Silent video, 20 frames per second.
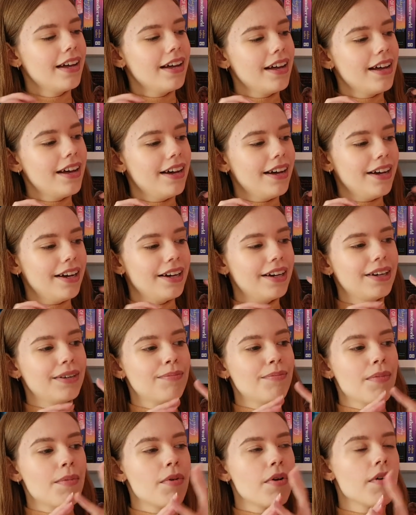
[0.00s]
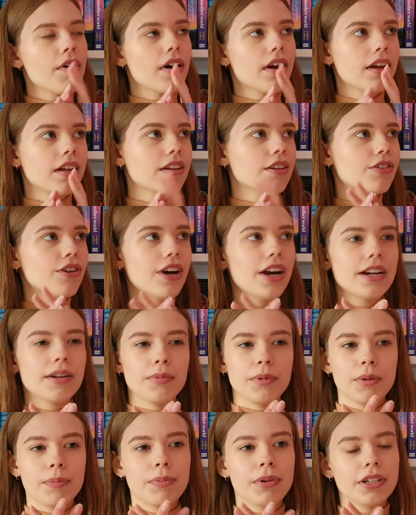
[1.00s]
um,
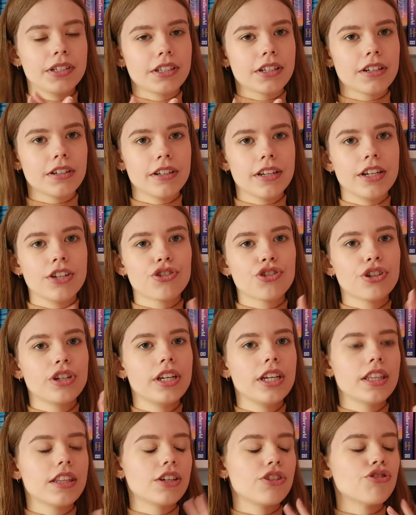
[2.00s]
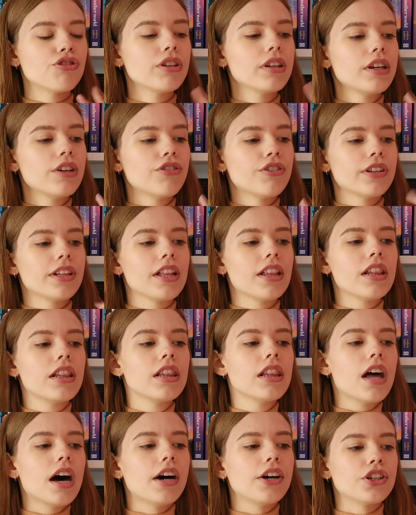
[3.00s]
incredible political intrigue, this really, really
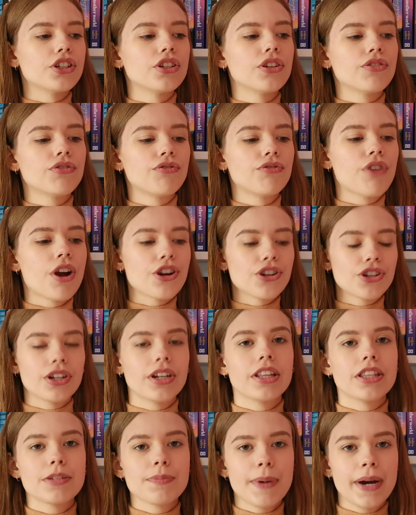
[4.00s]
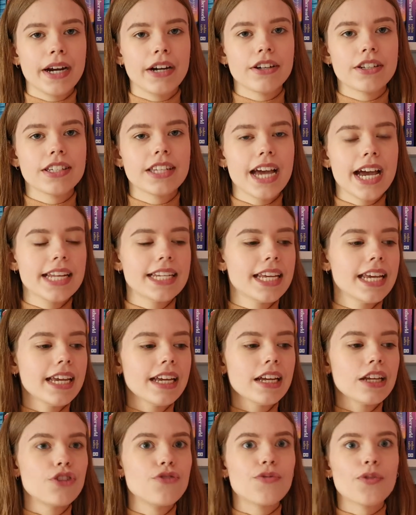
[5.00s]
lush Russian inspired
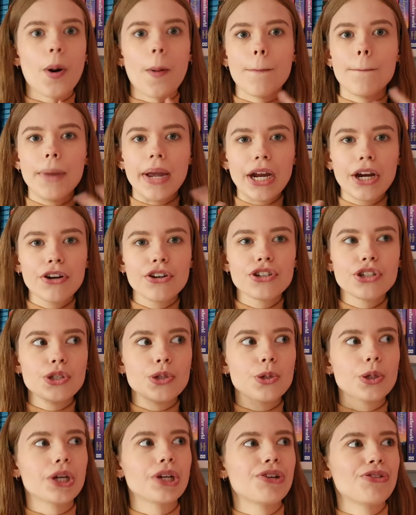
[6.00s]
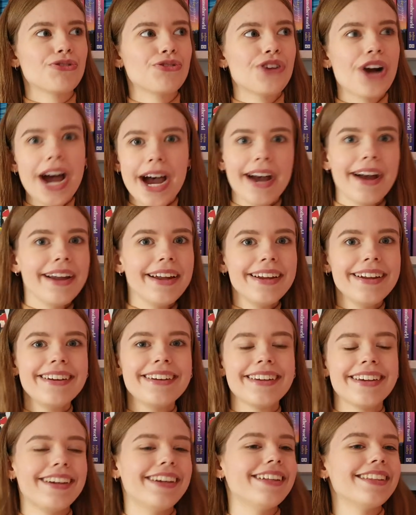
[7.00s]
setting. You've got bears you can ride.
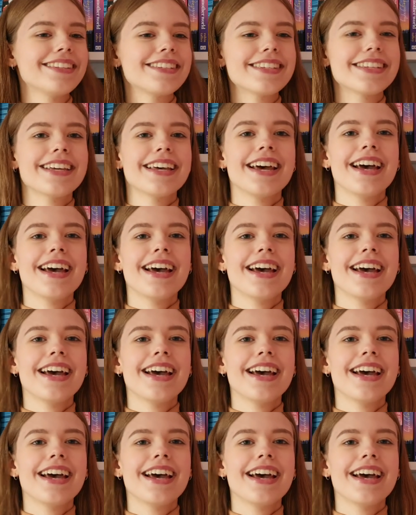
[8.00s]
It's